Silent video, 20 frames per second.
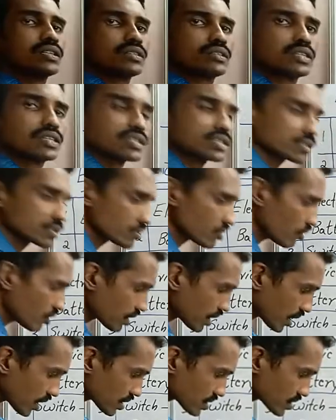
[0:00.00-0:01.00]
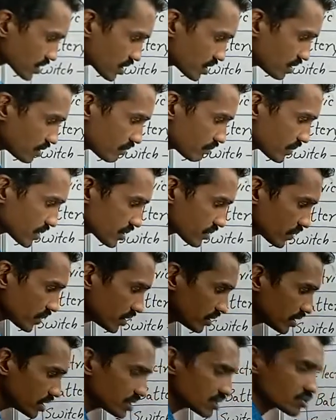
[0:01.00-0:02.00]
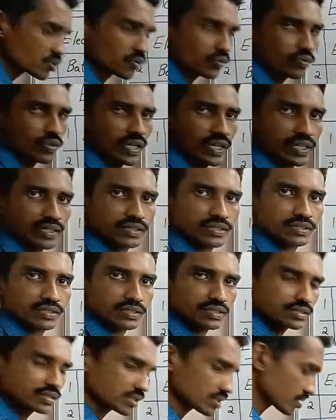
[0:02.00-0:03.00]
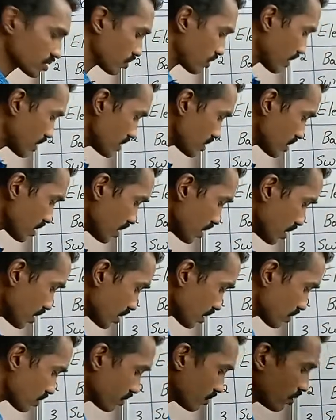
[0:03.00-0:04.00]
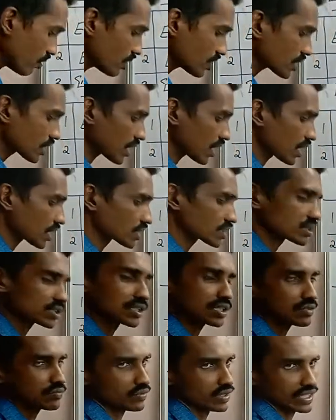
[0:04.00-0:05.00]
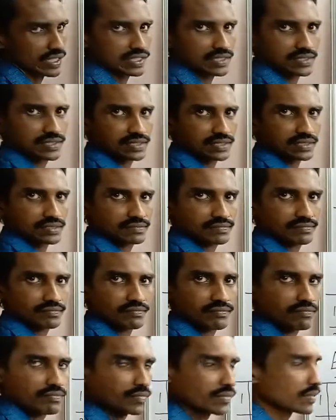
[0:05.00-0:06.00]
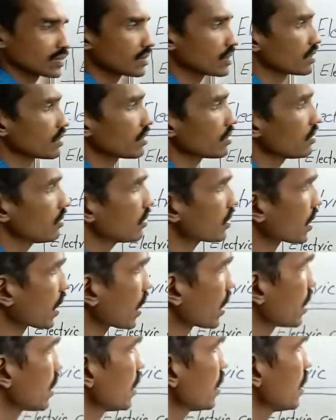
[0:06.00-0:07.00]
there is no connection between these two wires. This is known as not connected wires. Okay,